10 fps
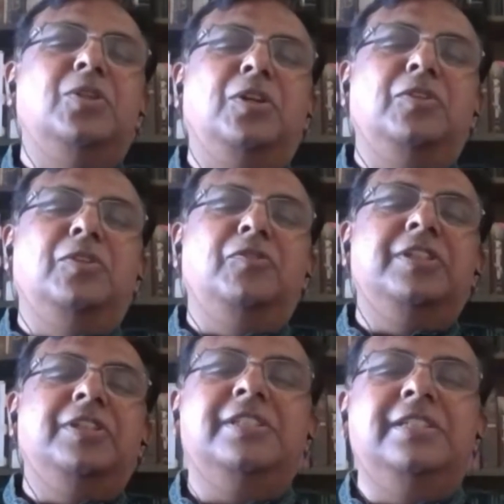
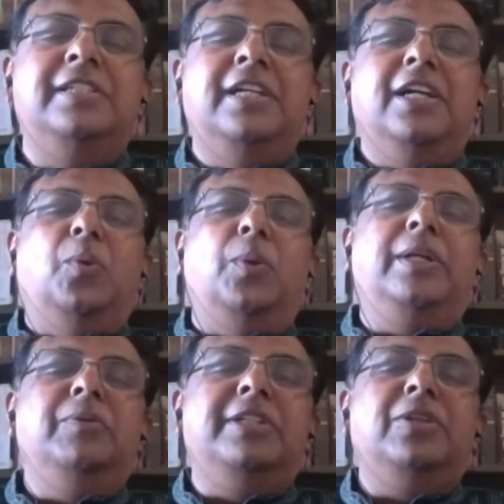non-fiction,
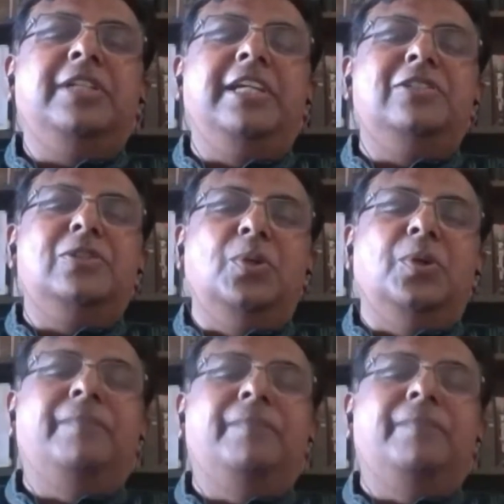whatever your tastes go.